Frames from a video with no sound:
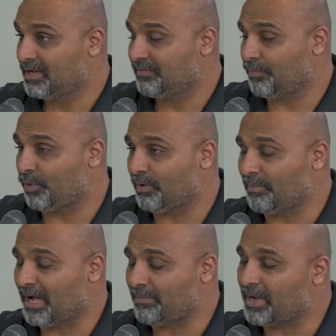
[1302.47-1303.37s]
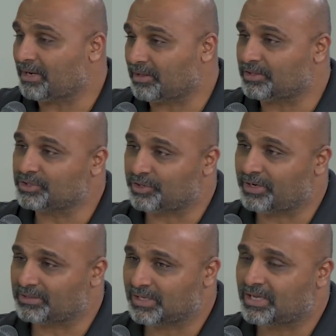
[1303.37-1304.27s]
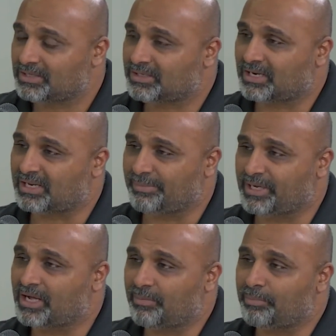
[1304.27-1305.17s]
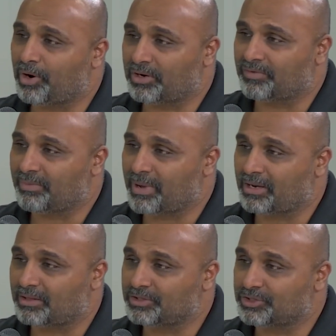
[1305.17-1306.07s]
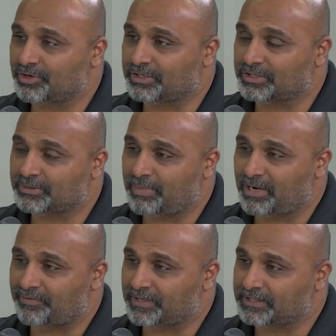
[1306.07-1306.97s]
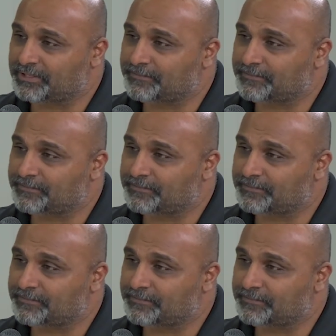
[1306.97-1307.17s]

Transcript: for by medical insurance suddenly become part of the medical insurance benefits.